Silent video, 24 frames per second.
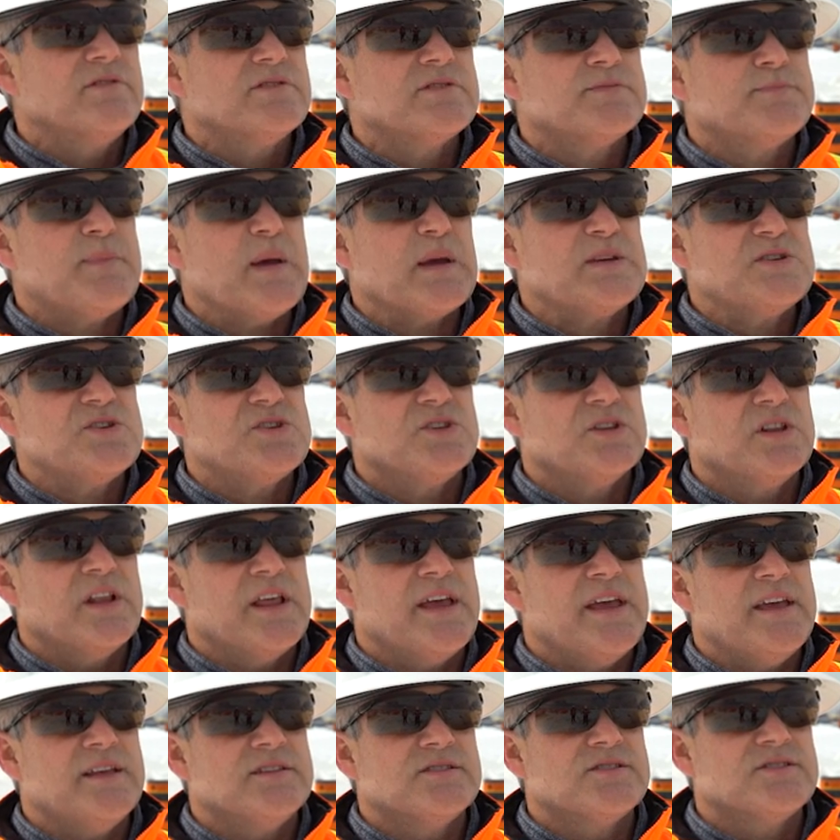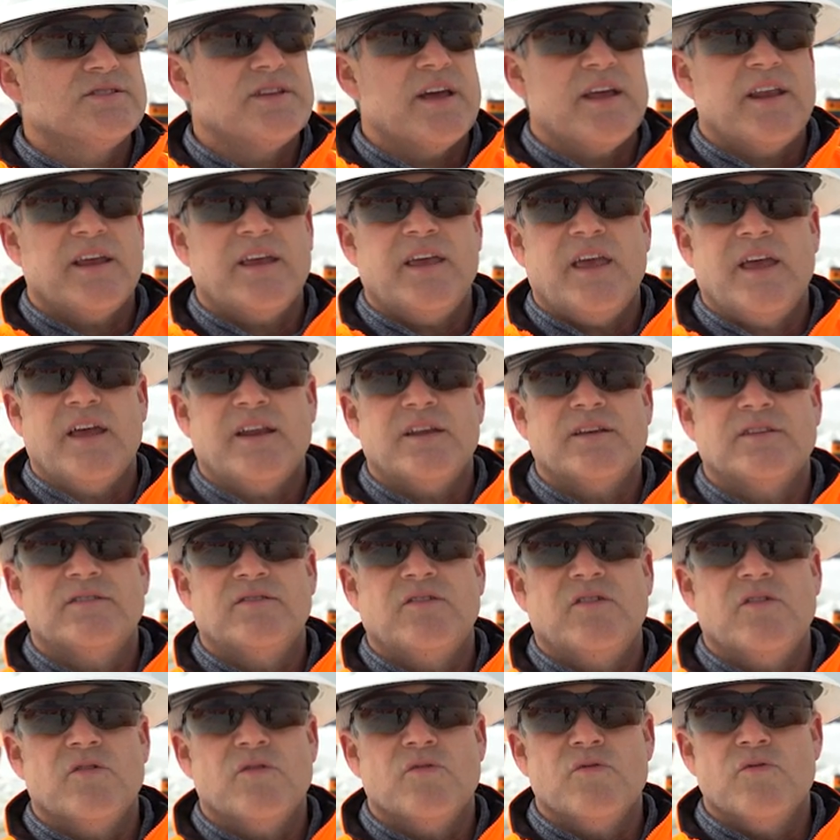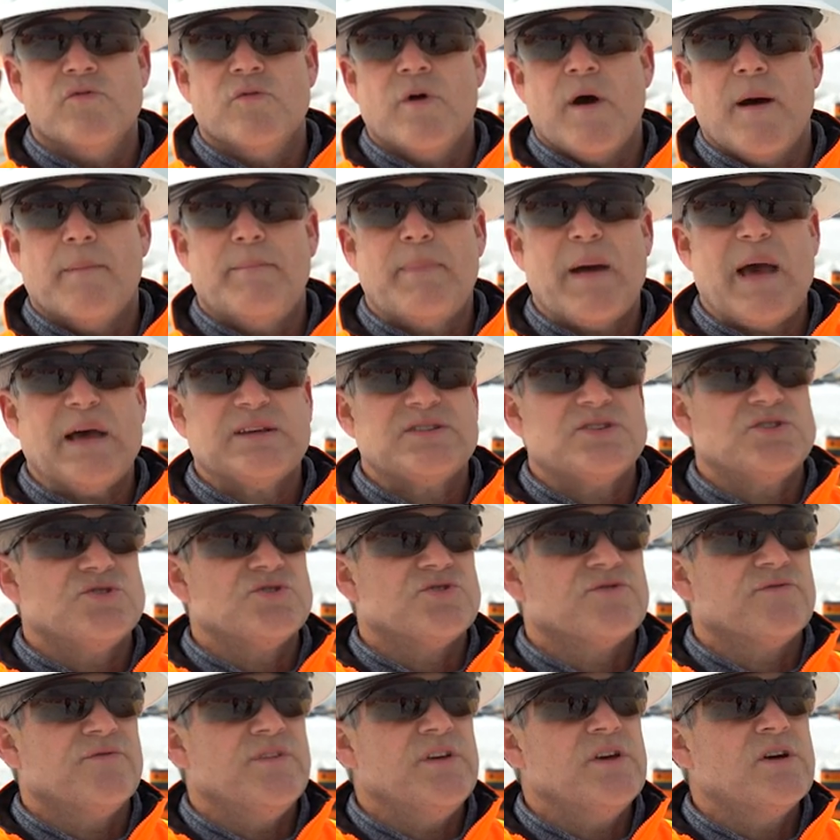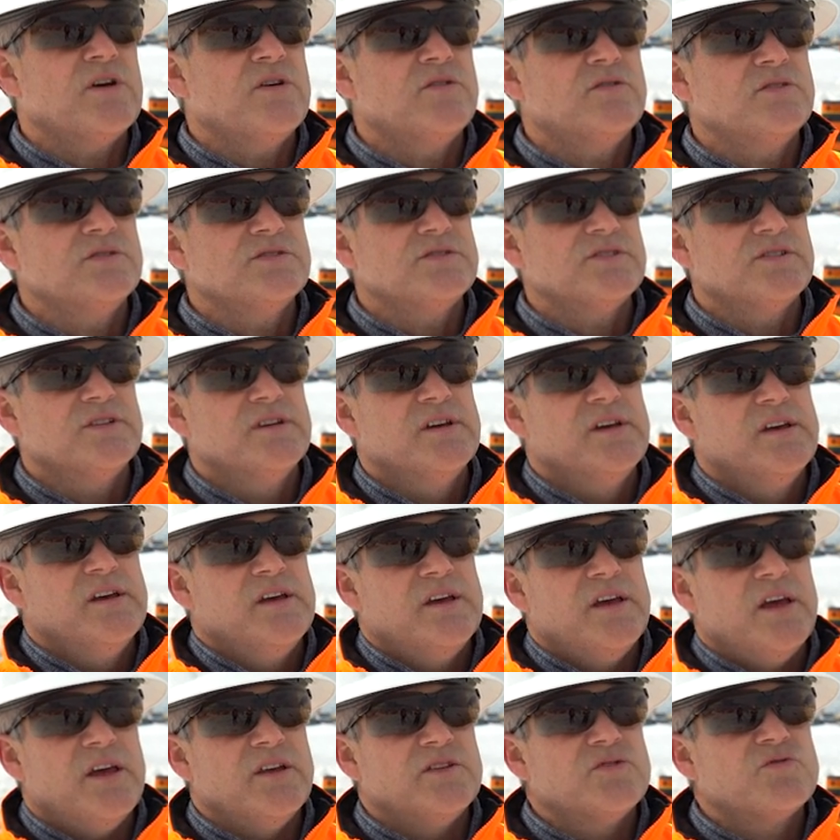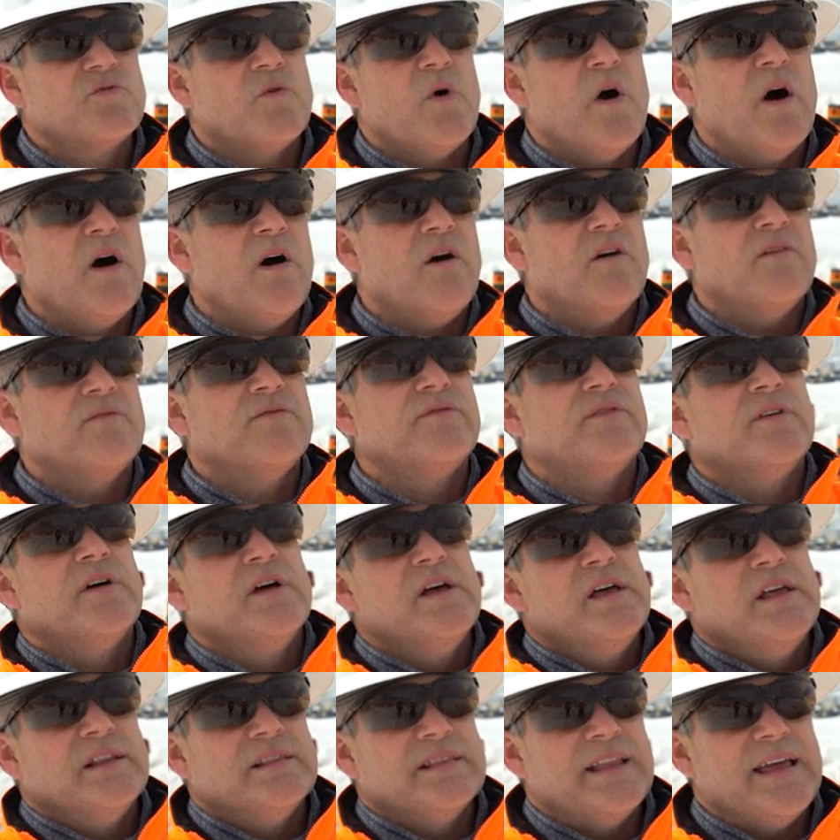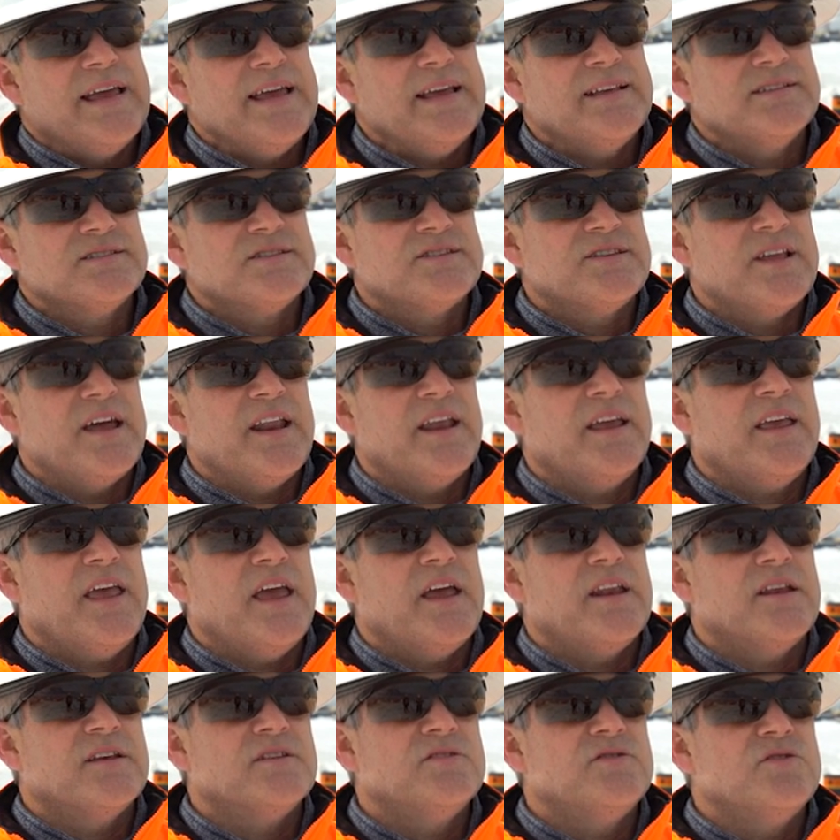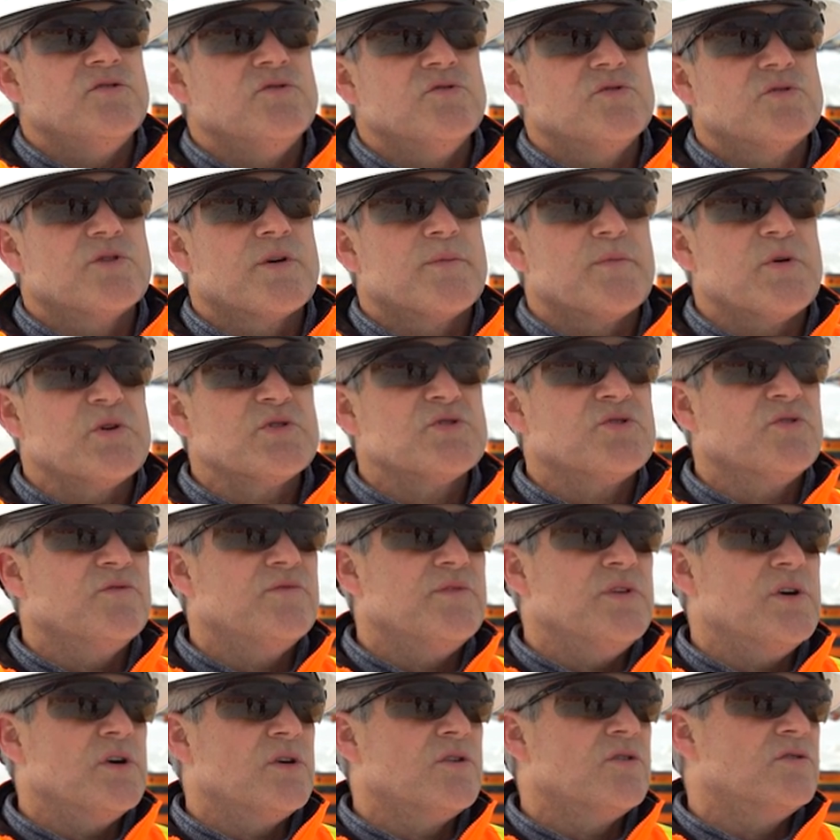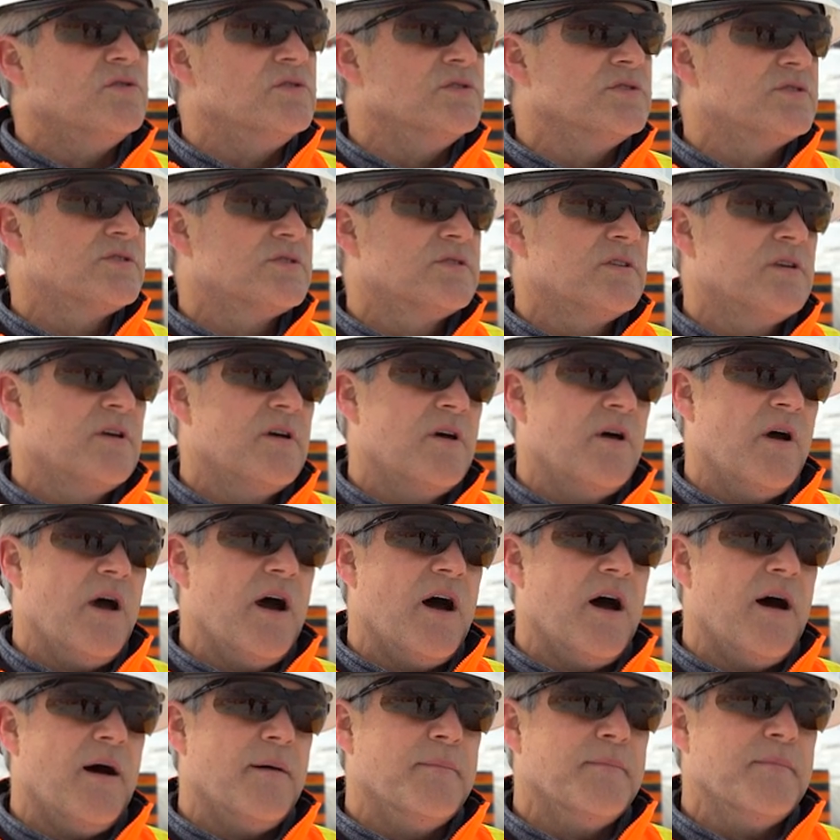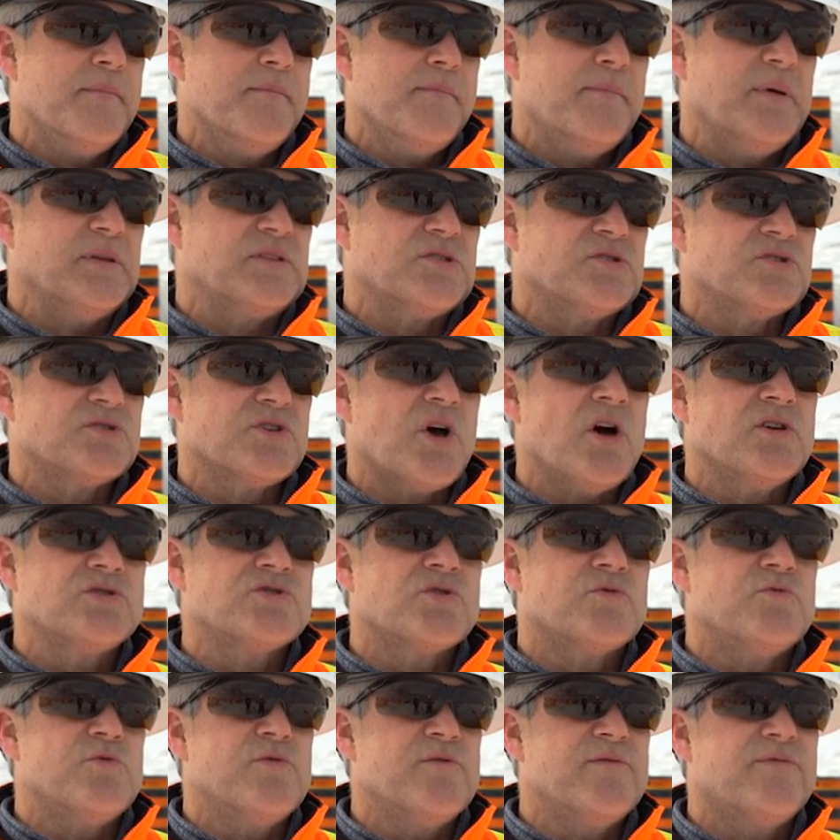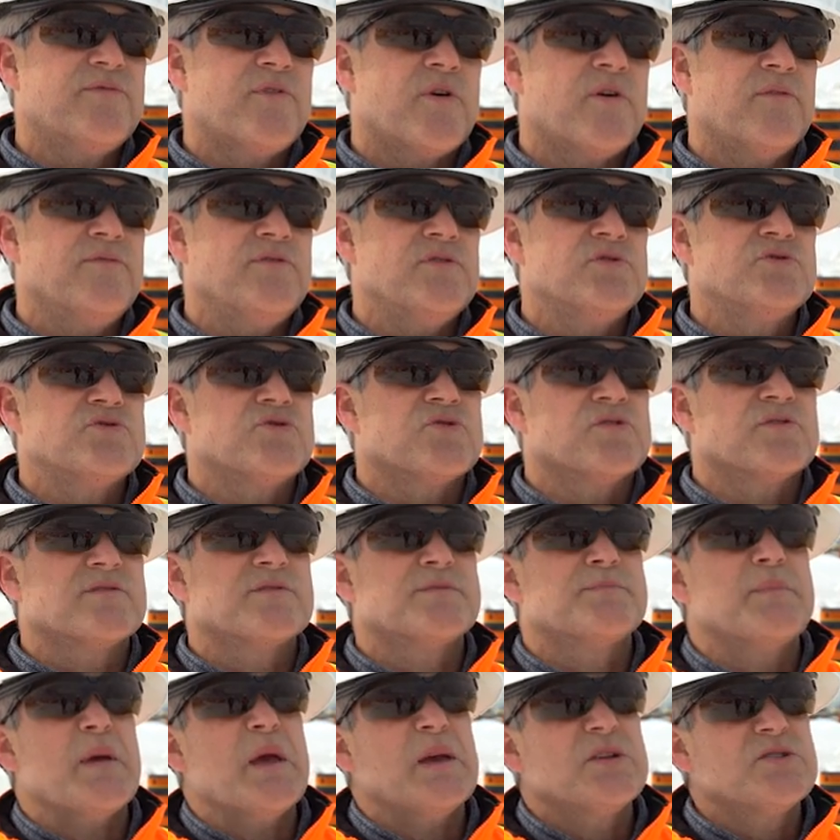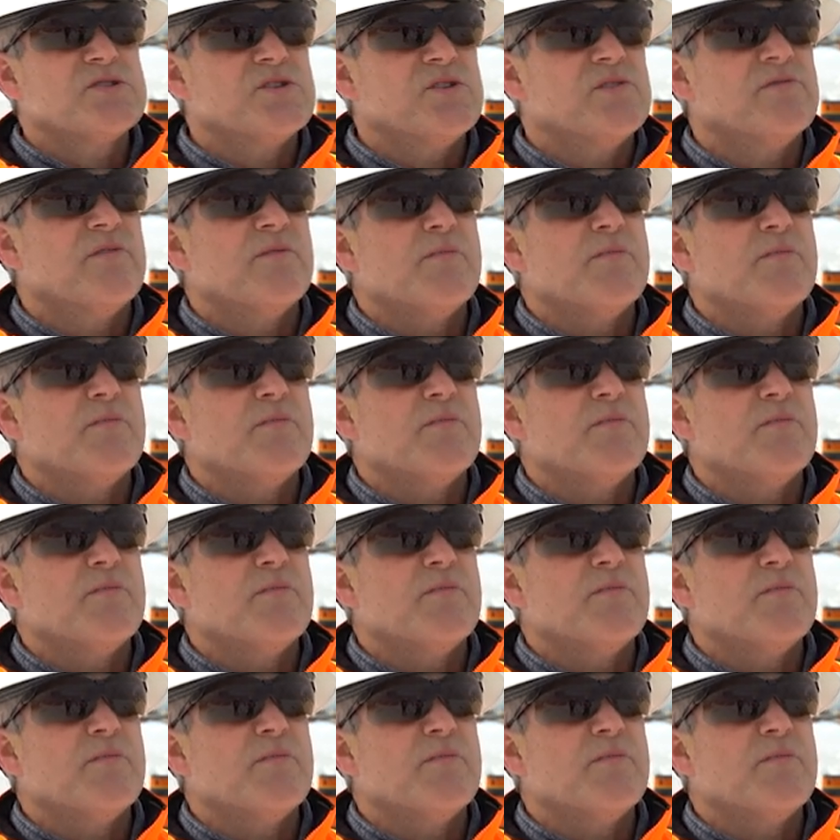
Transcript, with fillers: inspection lanes dedicated to uh, passenger vehicles and 12 lanes dedicated to commercial vehicles, um, but there's also room for a future expansion of